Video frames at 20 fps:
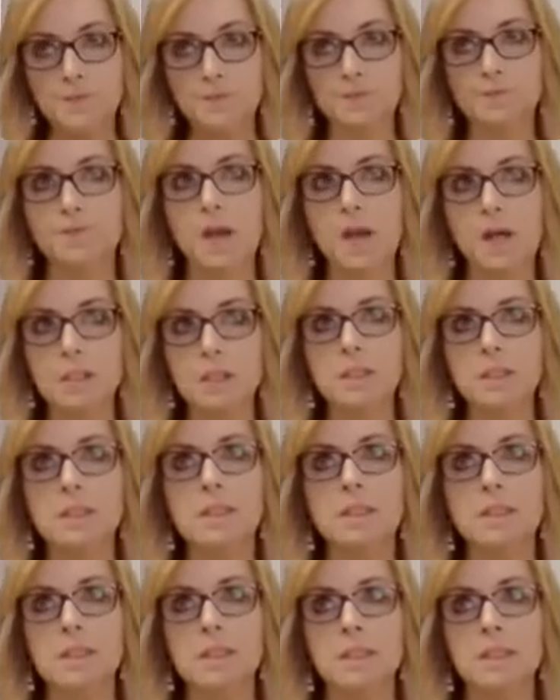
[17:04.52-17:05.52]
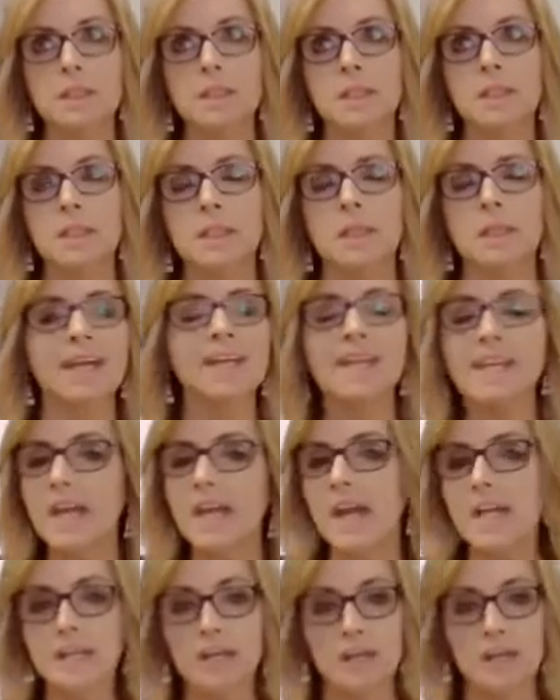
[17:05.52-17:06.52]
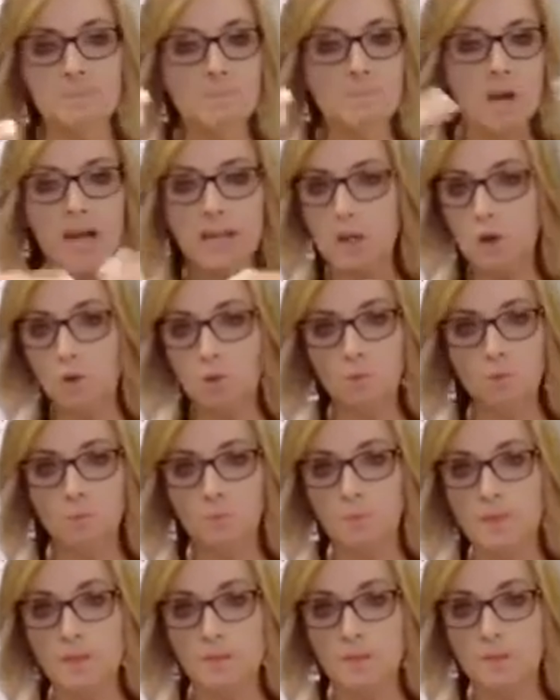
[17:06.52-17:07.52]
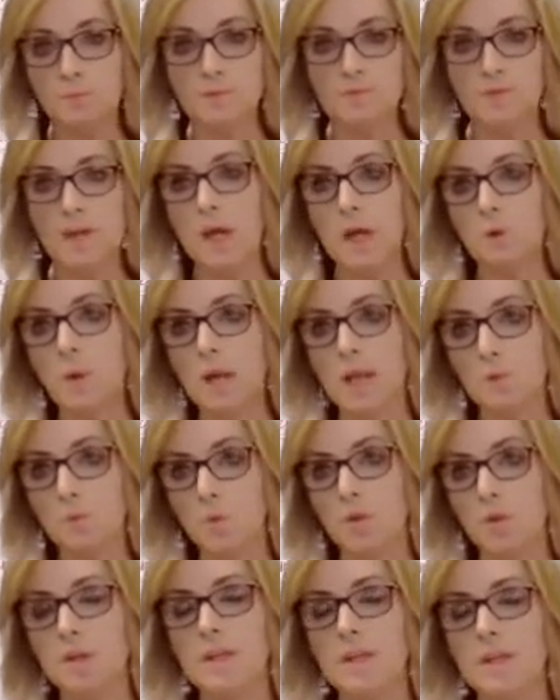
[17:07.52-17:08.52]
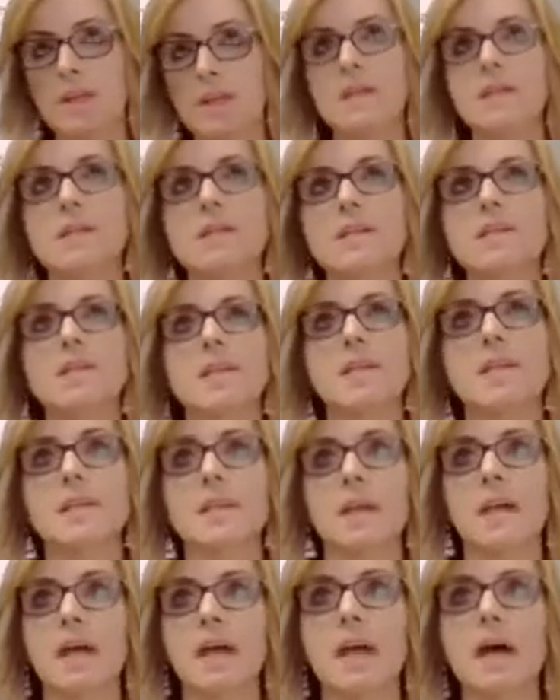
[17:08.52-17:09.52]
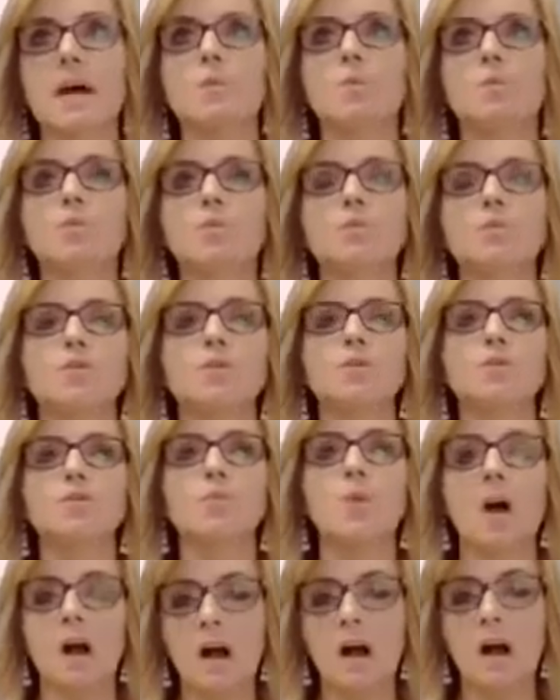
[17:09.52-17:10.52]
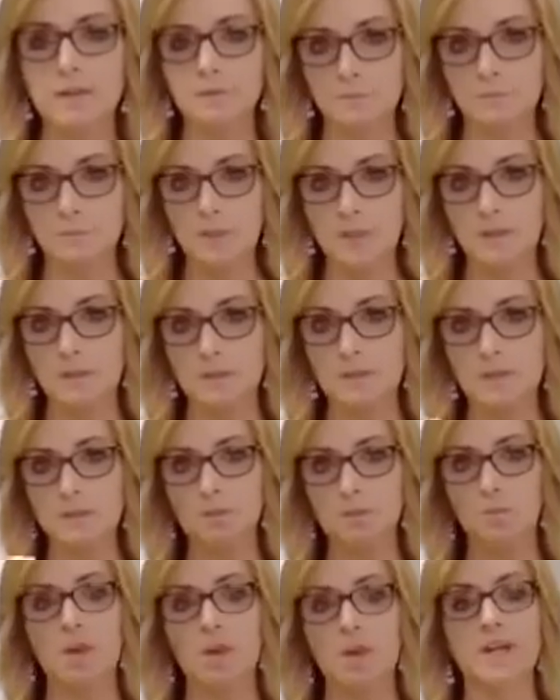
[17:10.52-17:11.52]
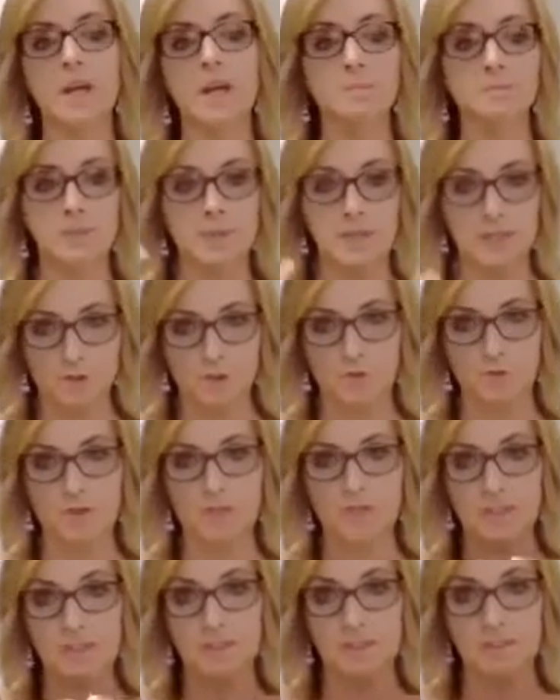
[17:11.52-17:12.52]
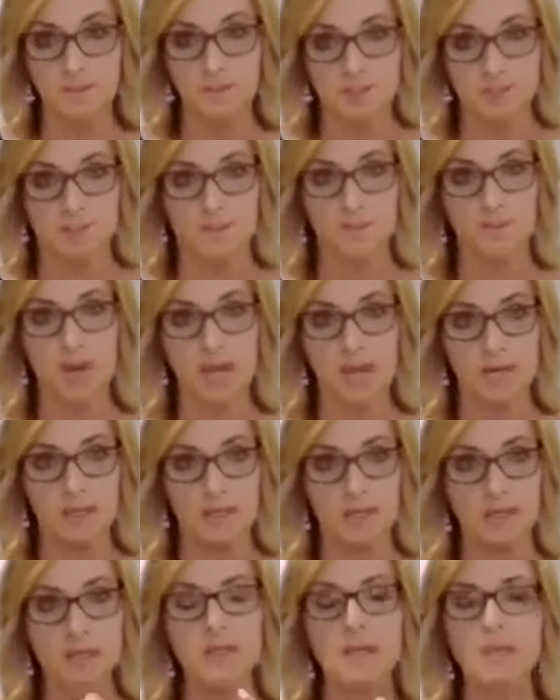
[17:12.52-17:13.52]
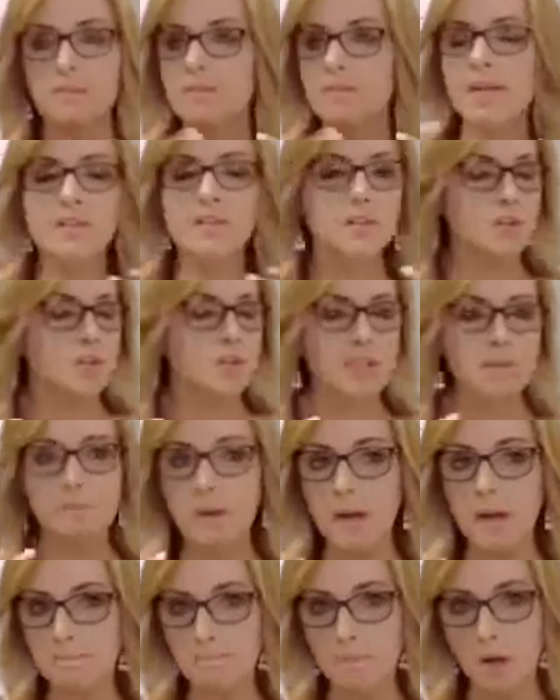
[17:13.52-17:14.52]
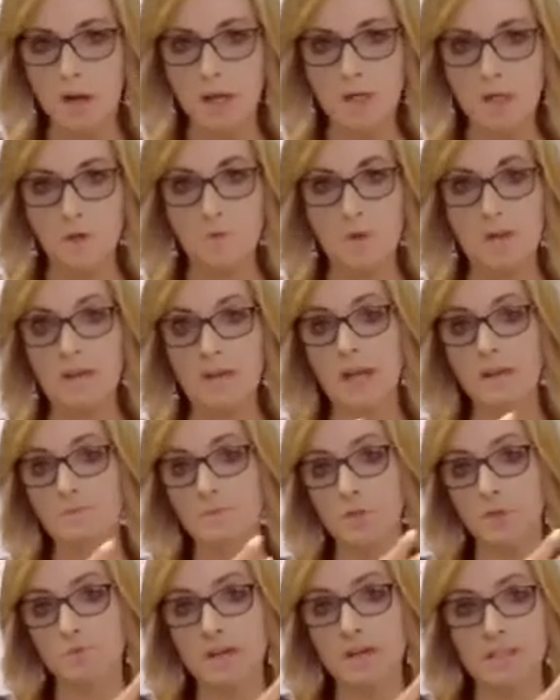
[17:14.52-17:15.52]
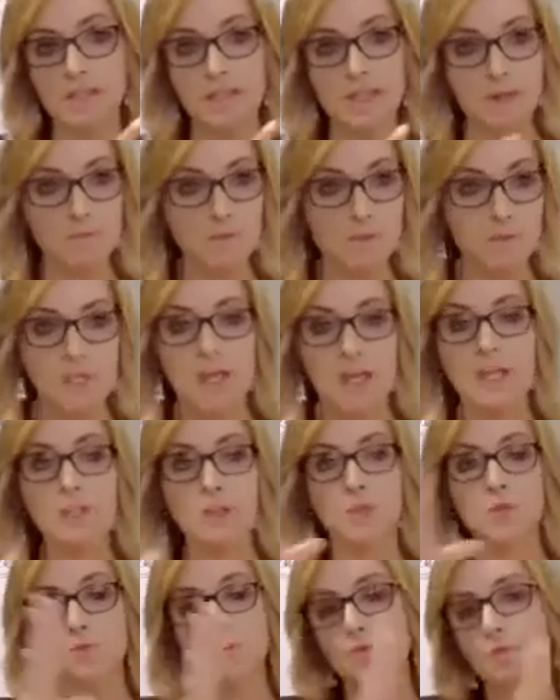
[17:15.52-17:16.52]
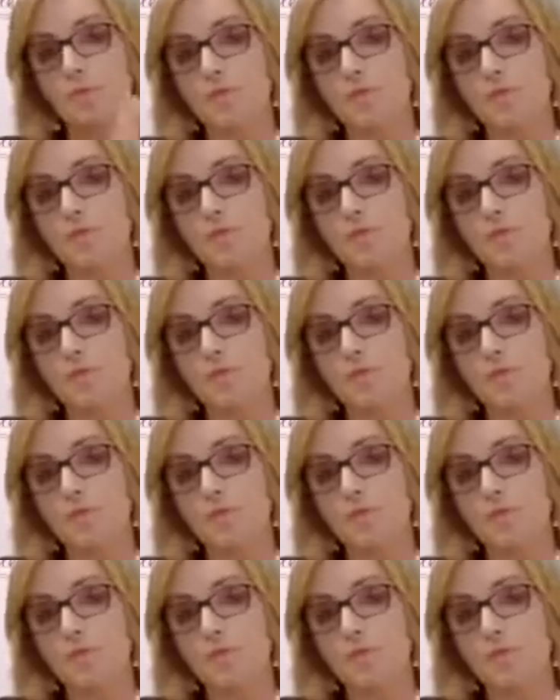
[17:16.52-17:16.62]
felt, again, my whole rhythm of how I work is how do I feel when I'm being treated this way? That's just my motto. And I've directed everything I do